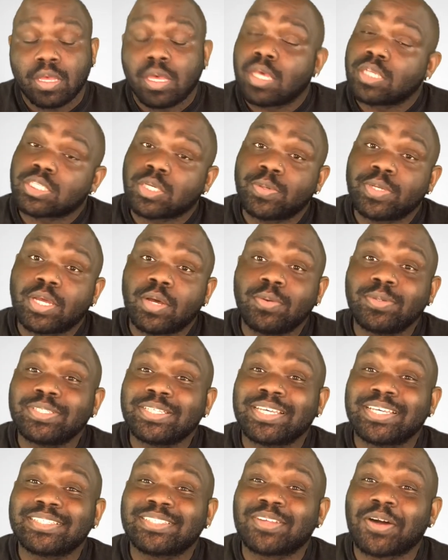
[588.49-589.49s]
So he goes
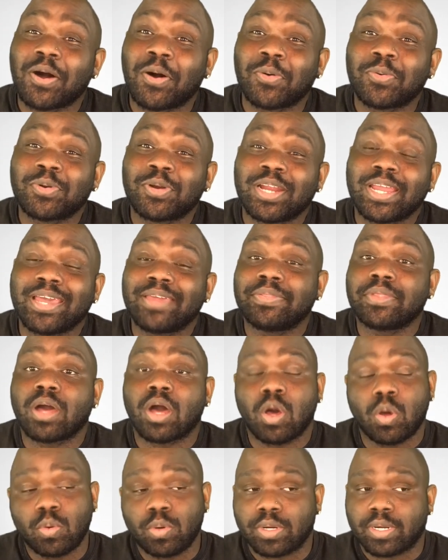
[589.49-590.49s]
and gets the owner, and the
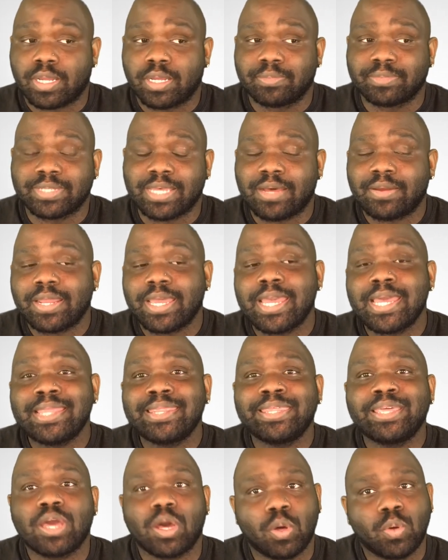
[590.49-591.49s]
owner comes out,
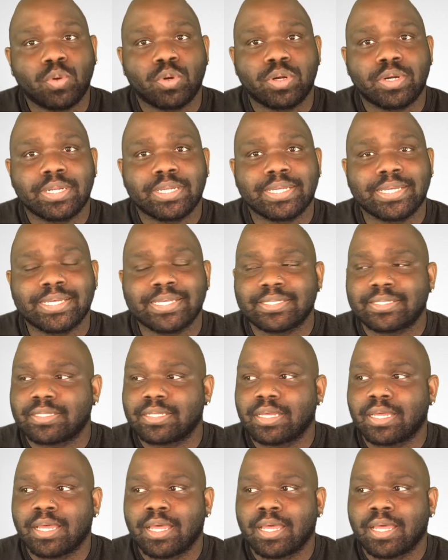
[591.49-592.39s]
and the owner is